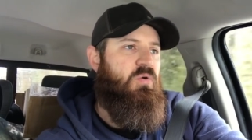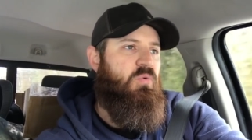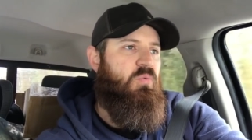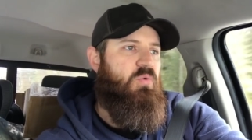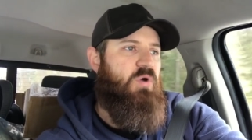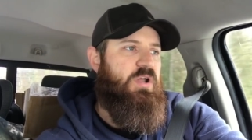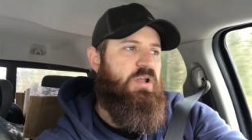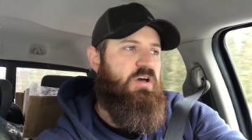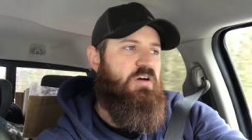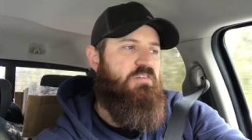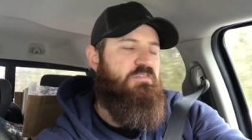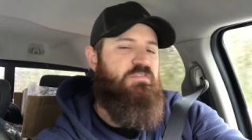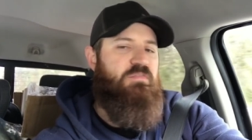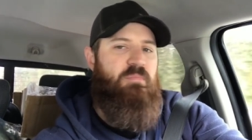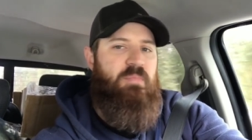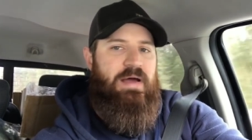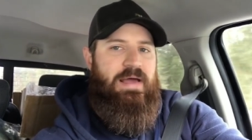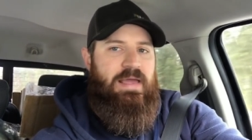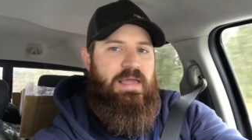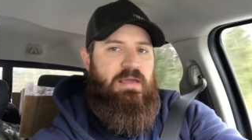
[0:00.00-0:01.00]
one of
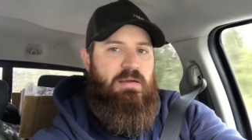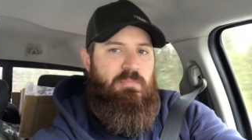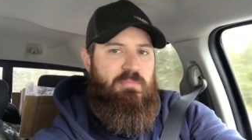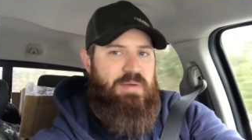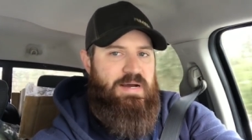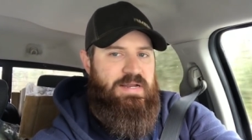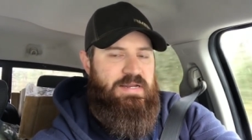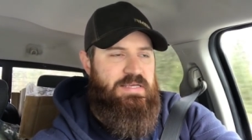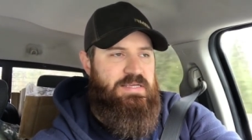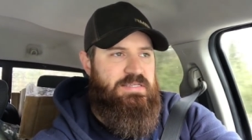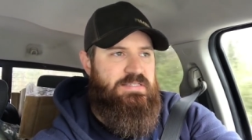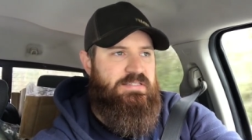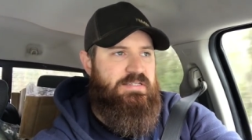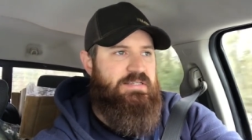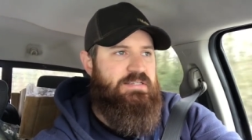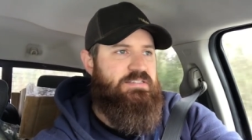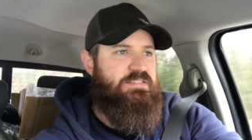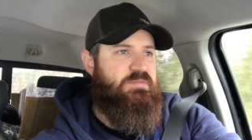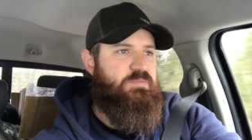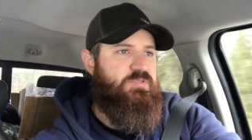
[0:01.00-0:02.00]
my buddies
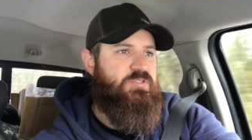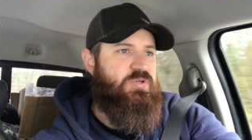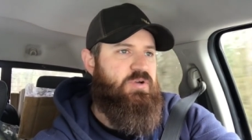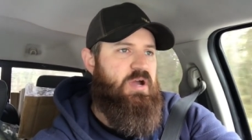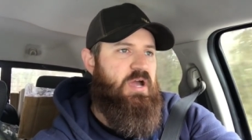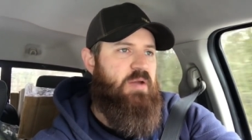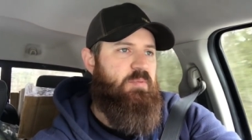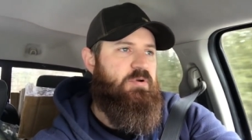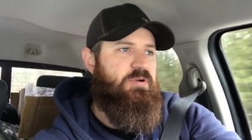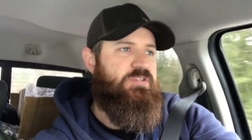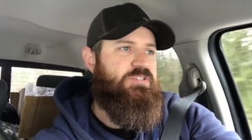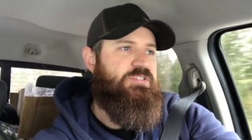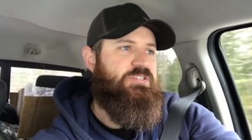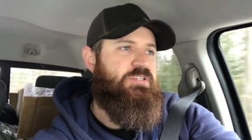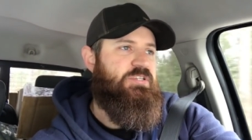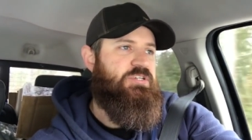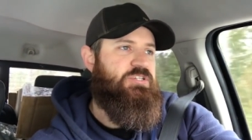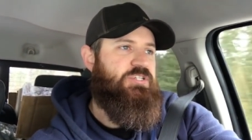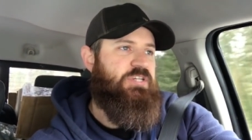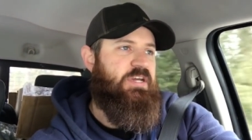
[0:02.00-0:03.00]
and subscribers
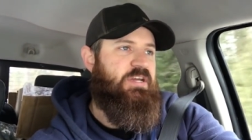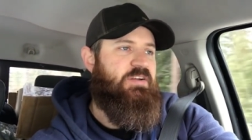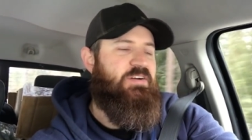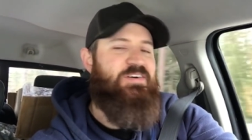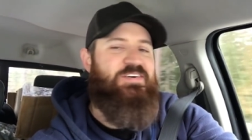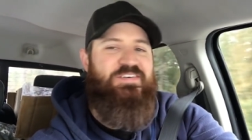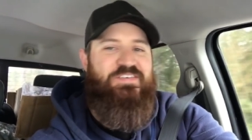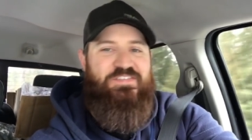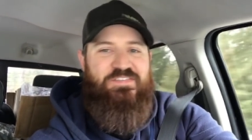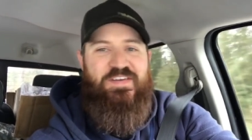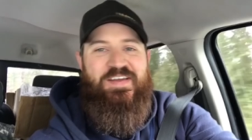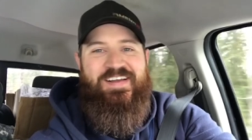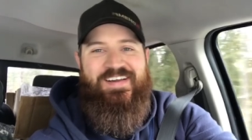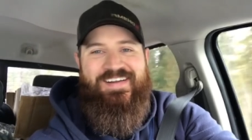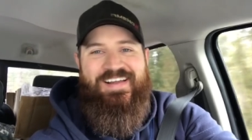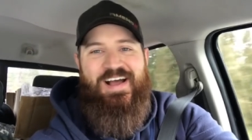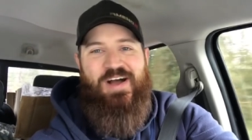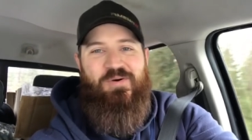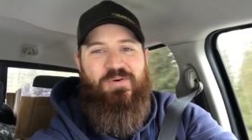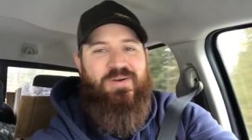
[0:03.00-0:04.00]
to the channel
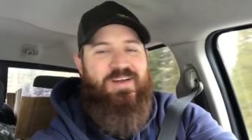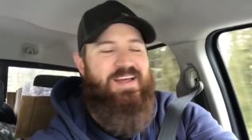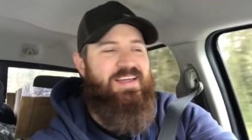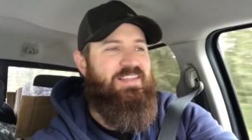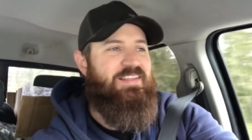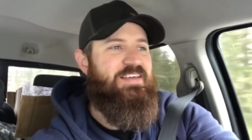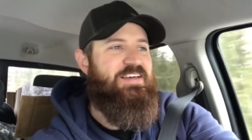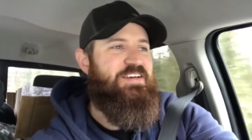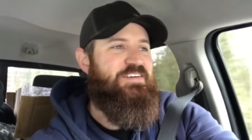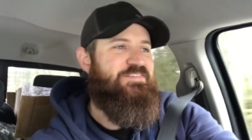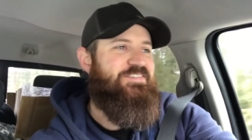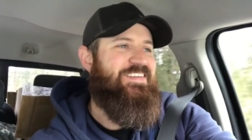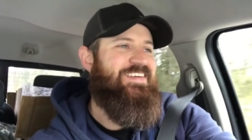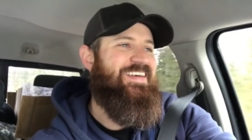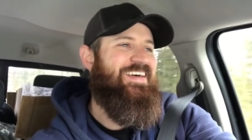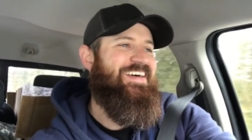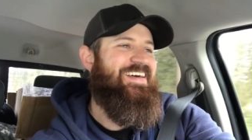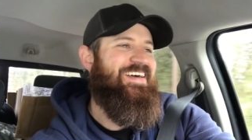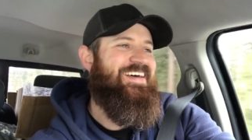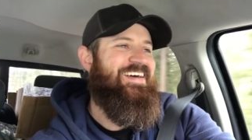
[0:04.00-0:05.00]
figured out where I lived.
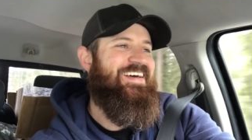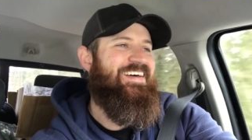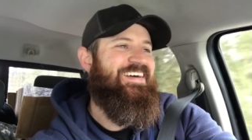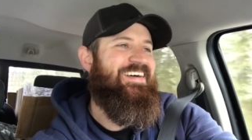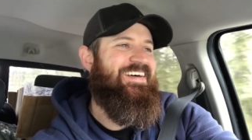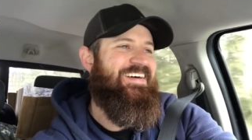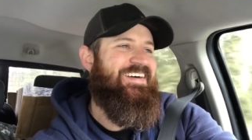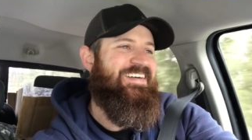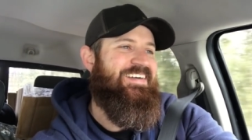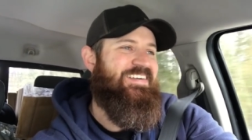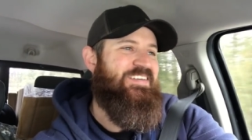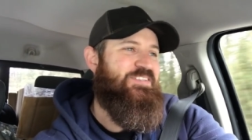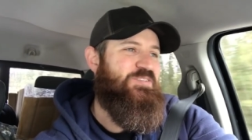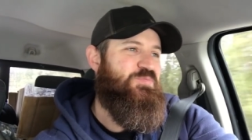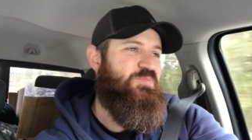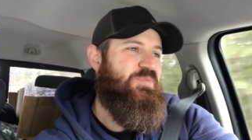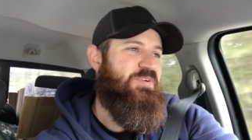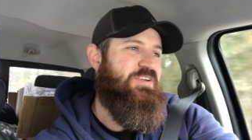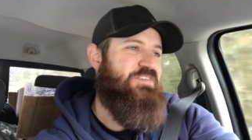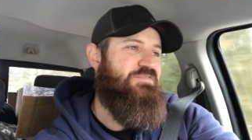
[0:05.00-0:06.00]

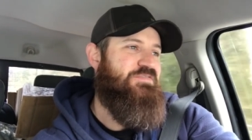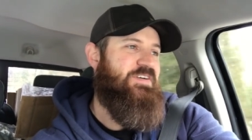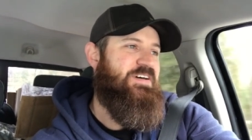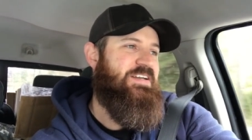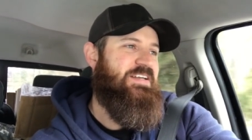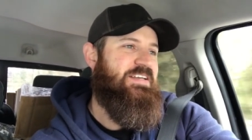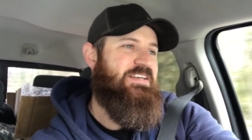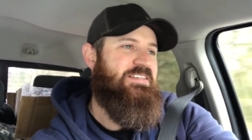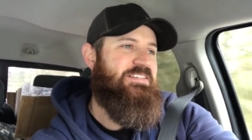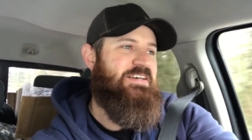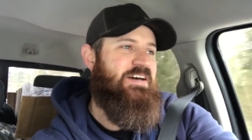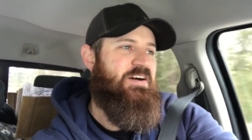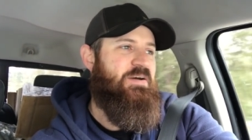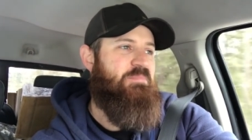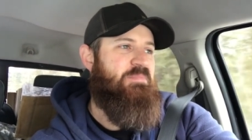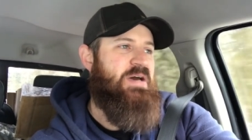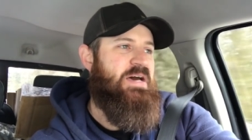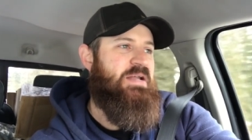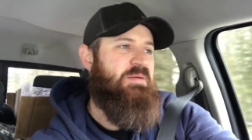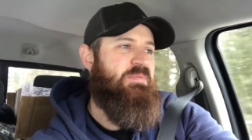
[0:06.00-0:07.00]
It's pretty funny. That's how I
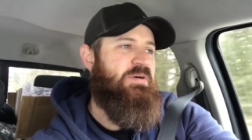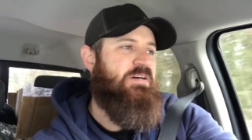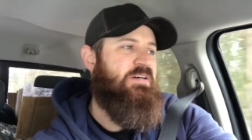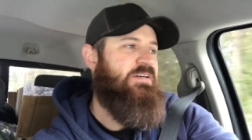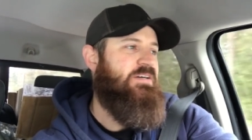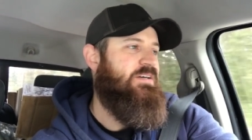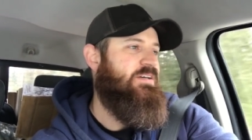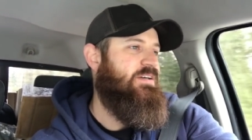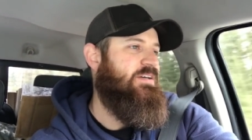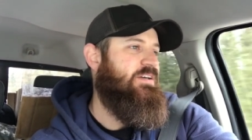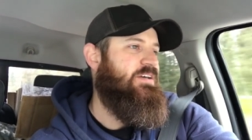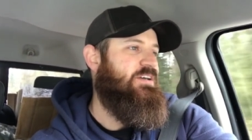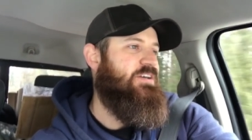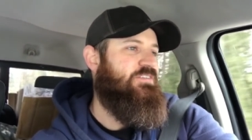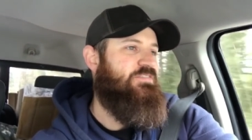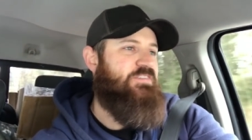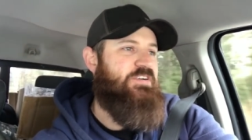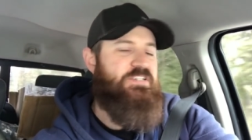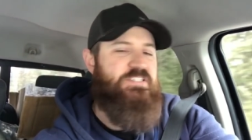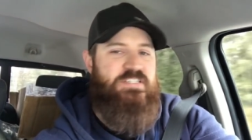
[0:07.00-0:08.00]
met
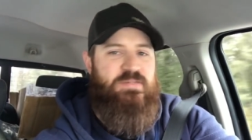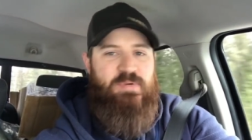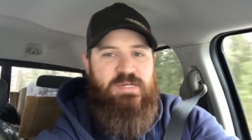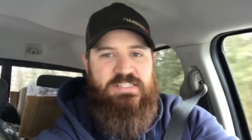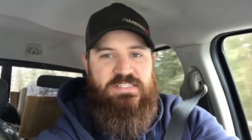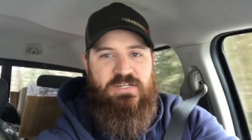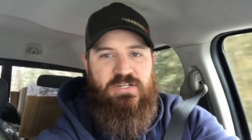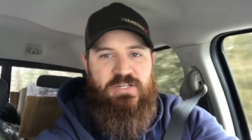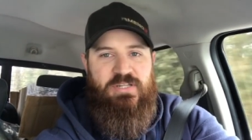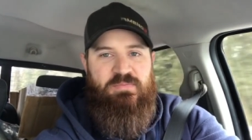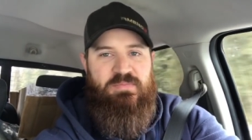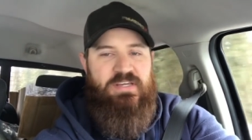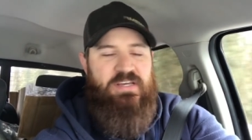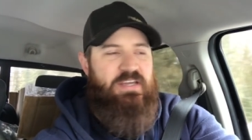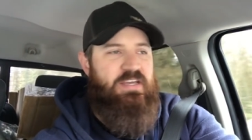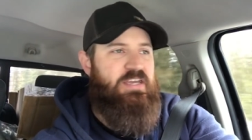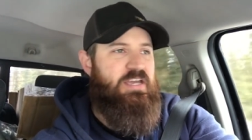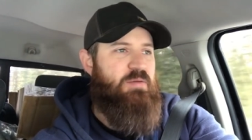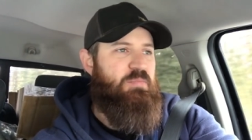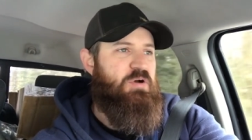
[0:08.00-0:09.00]
him. First time I told him to
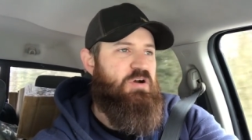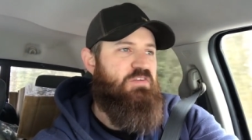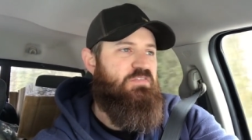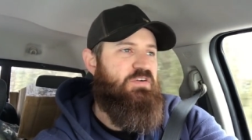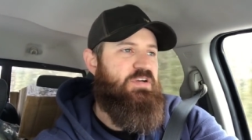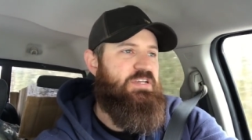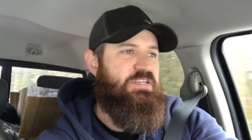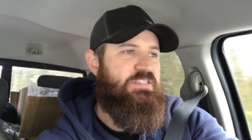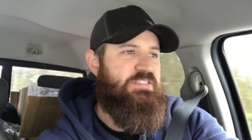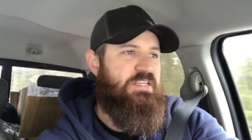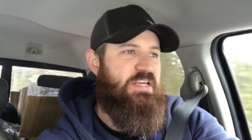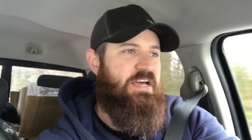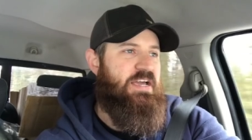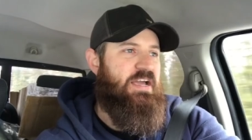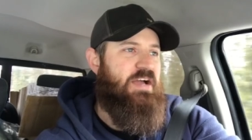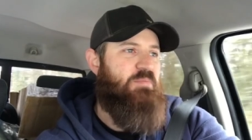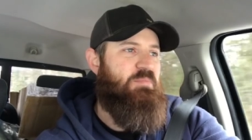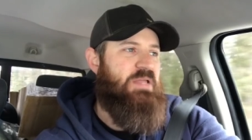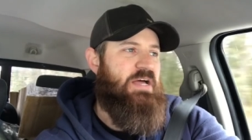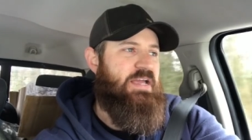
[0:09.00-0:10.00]
come over,
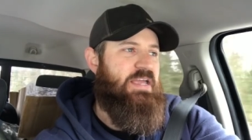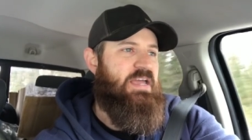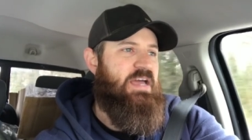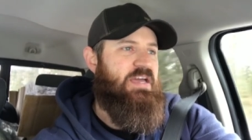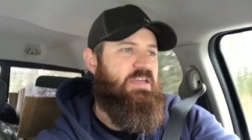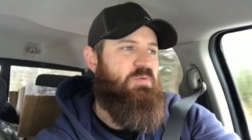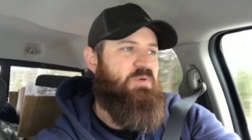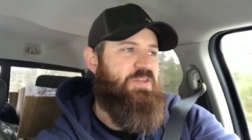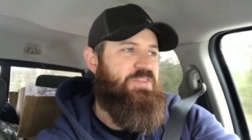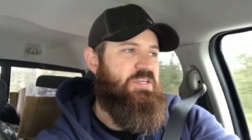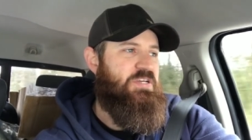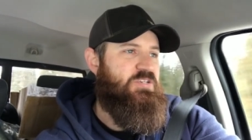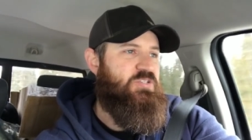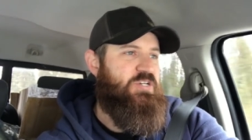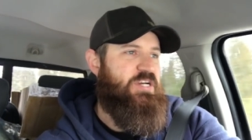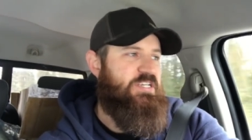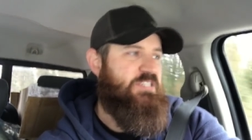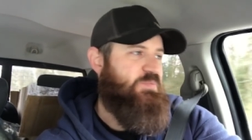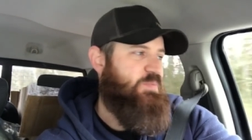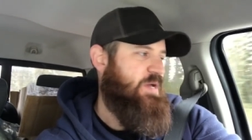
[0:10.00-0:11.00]
I'm like, yeah, you want the
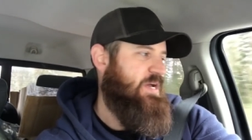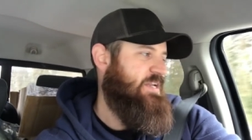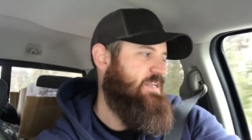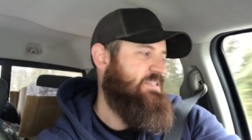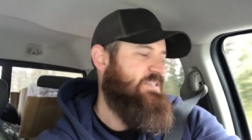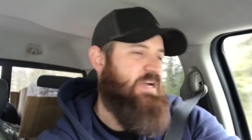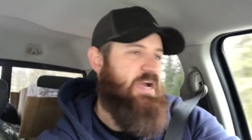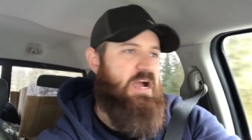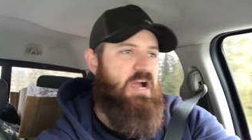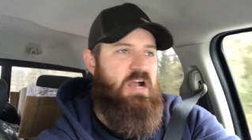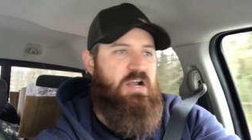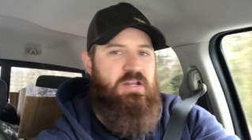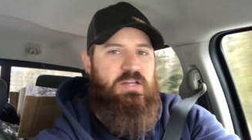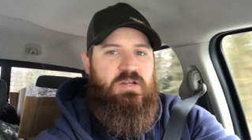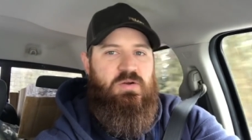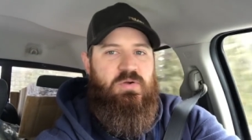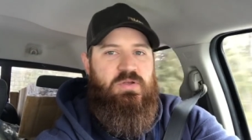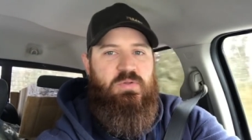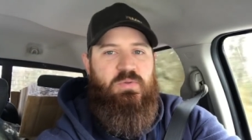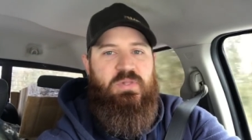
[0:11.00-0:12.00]
address, man? He's like, I already
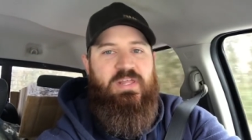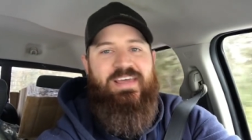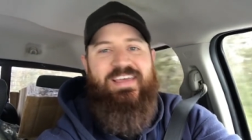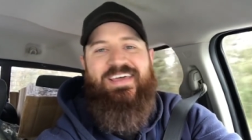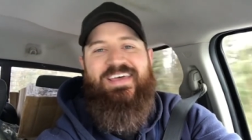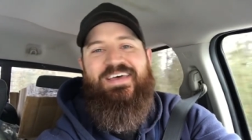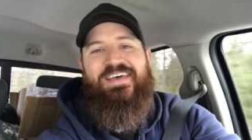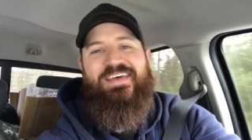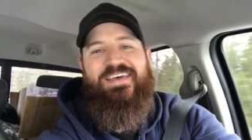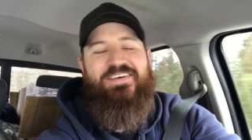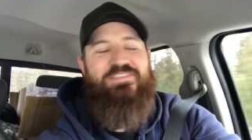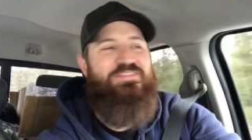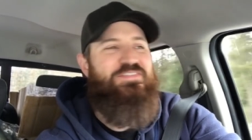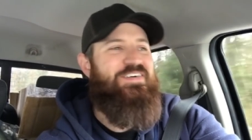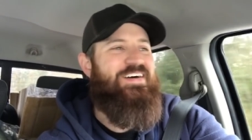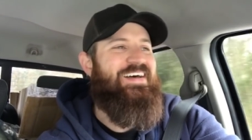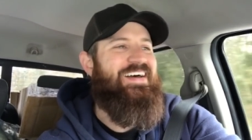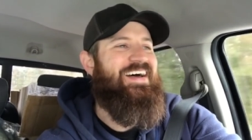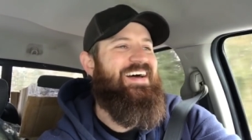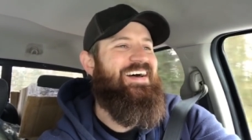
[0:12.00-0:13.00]
know where you
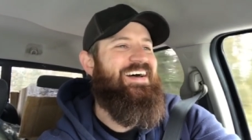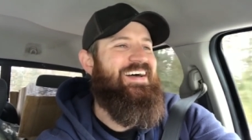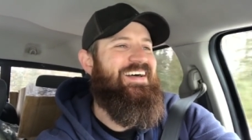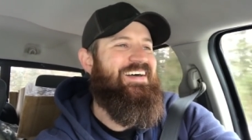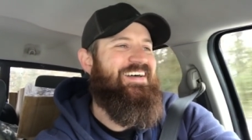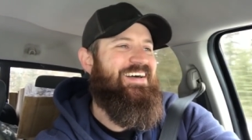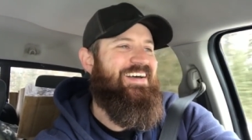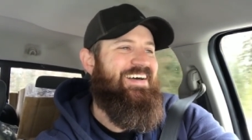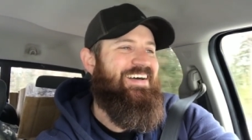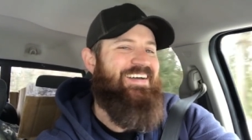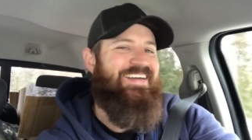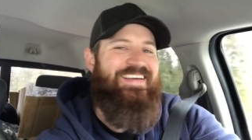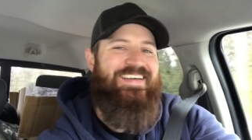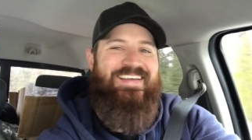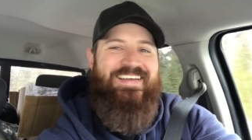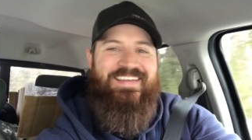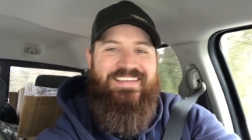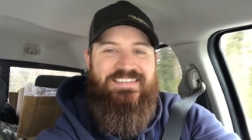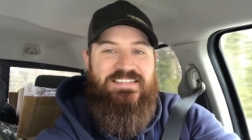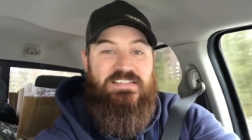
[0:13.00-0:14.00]
live.
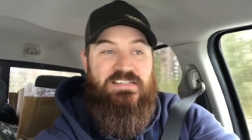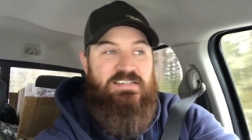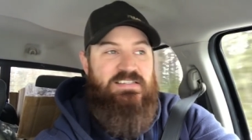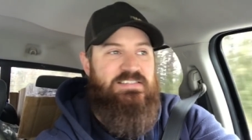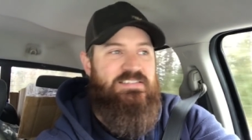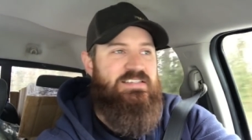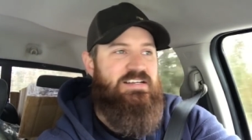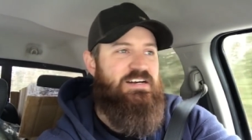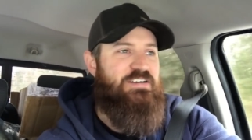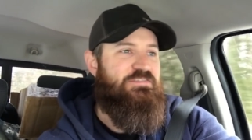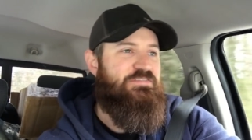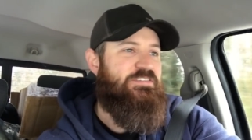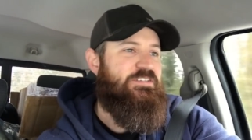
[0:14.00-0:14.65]
It's good stuff.